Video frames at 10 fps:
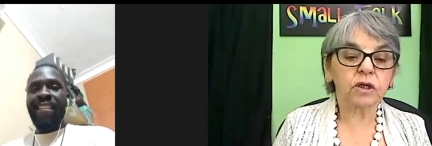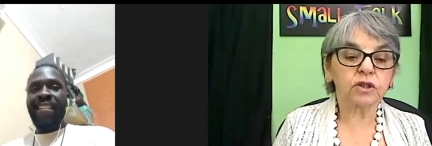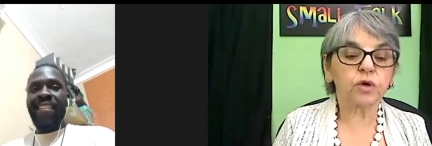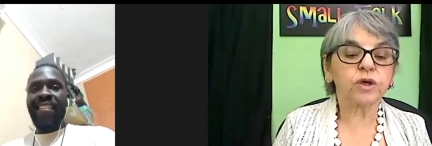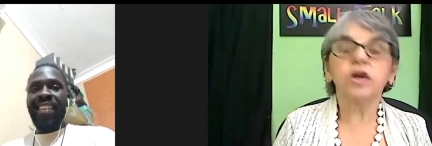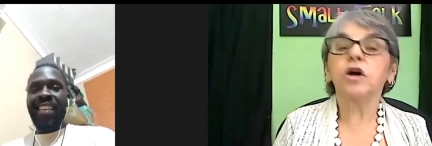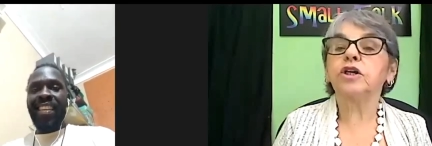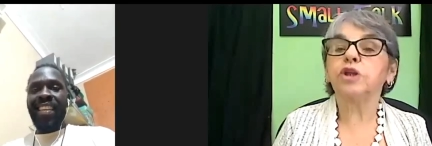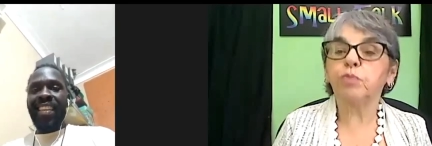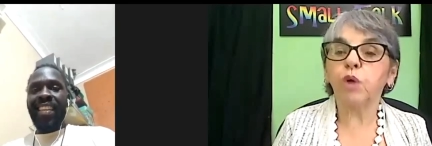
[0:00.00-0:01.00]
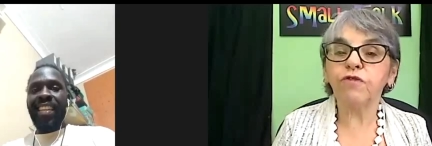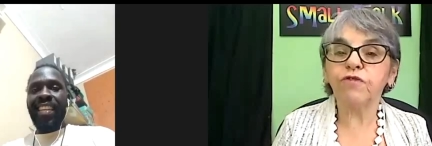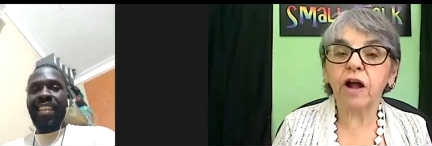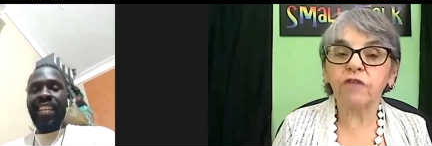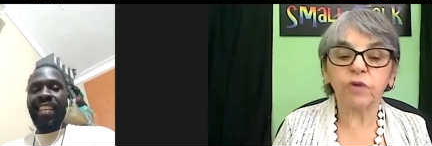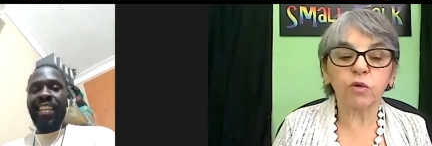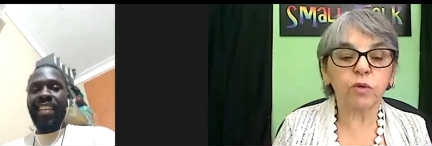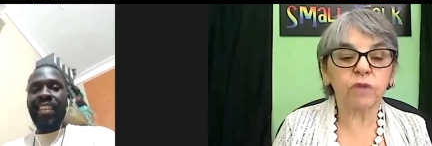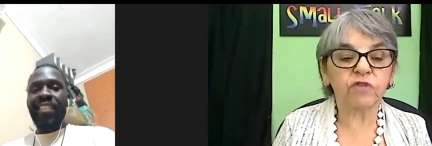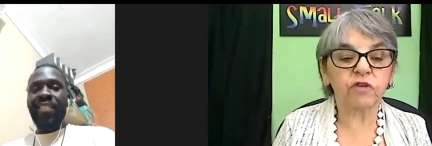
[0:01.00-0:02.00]
Speaker 1: sorry on your profile for
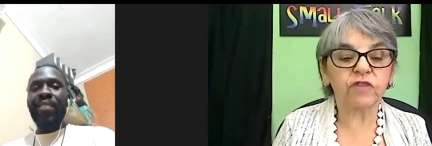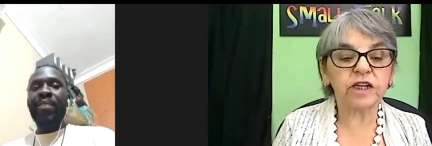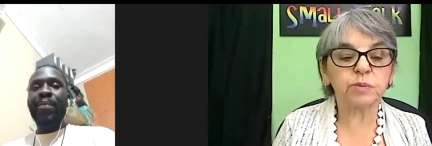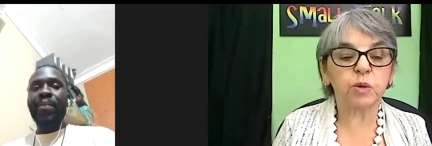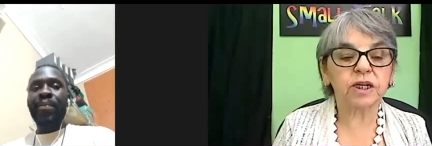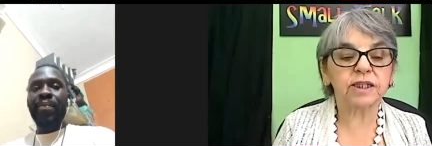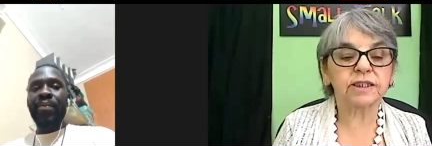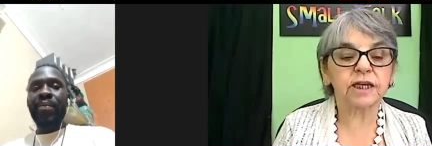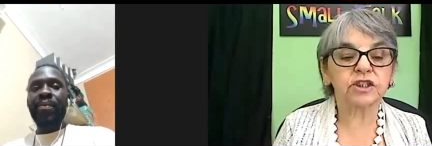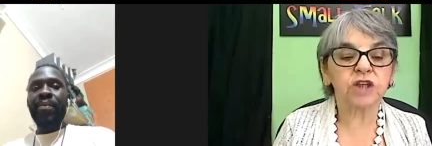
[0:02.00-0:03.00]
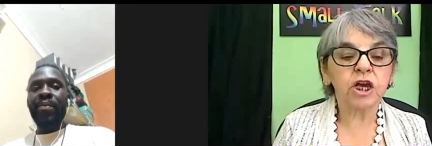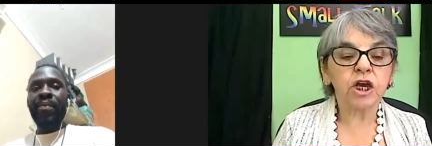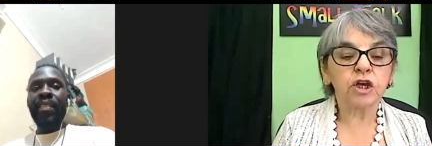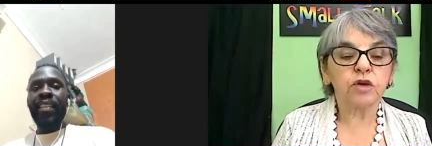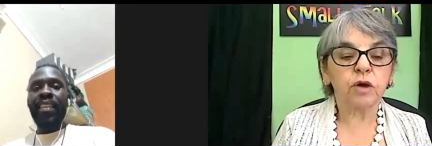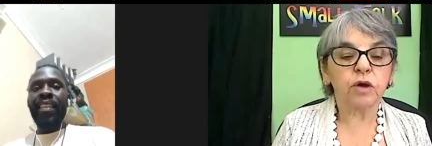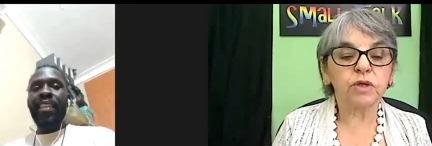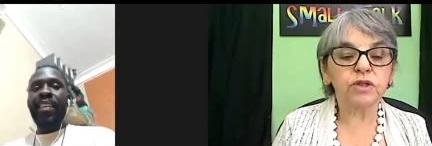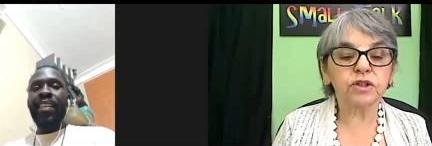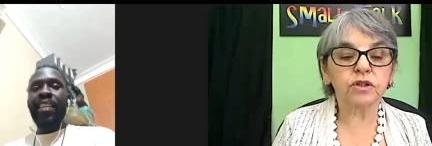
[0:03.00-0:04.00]
for Facebook it says you're a
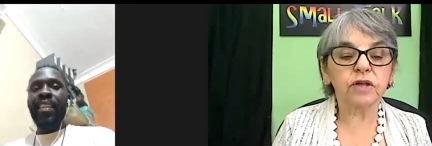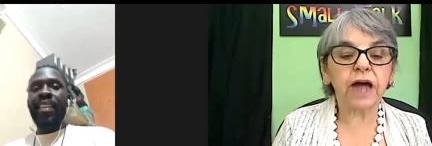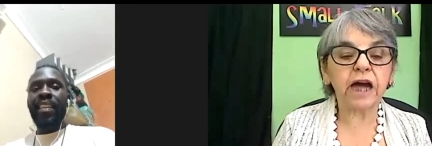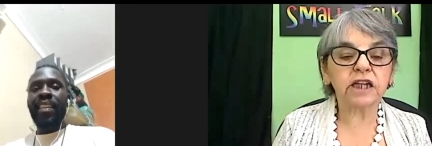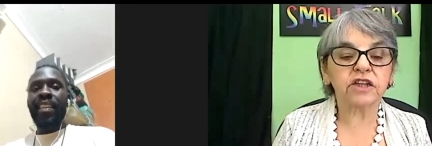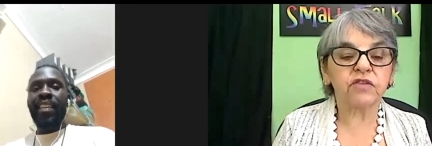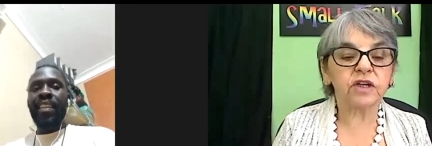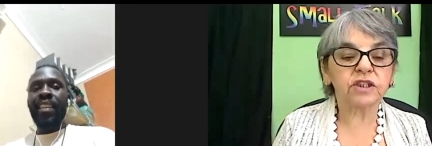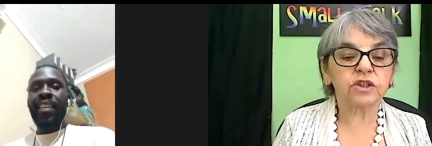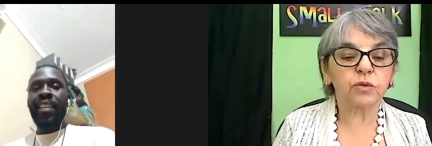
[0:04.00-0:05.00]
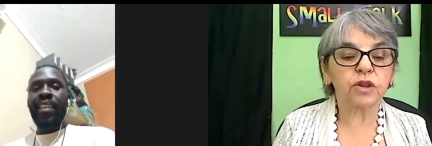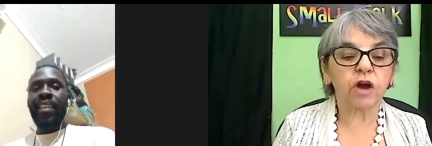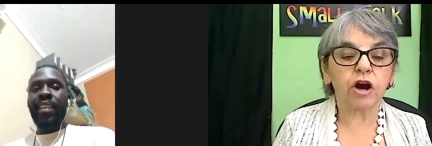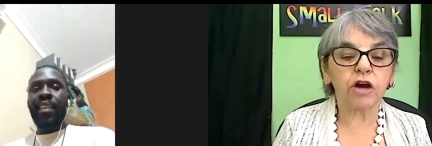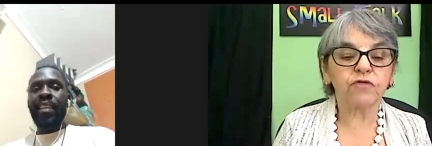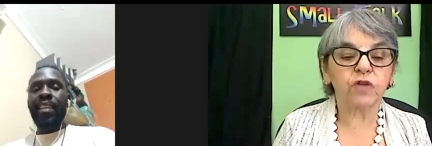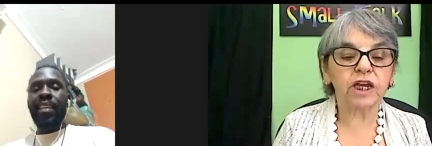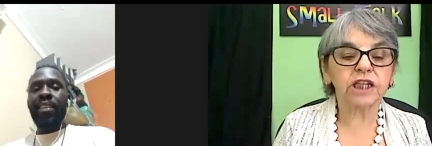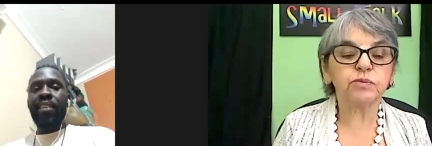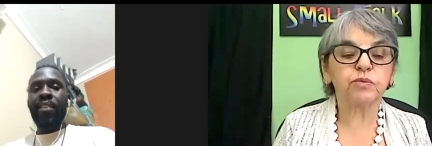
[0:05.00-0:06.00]
musical activist with a heart for less